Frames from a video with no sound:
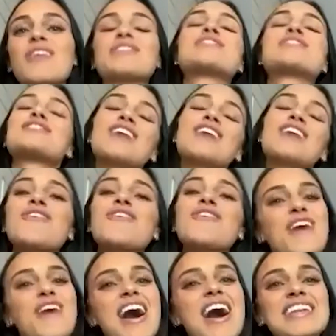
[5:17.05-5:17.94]
It's so
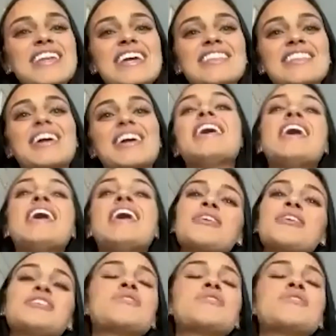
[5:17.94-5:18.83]
funny. Like
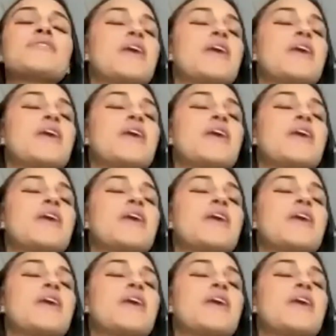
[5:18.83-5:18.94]
you,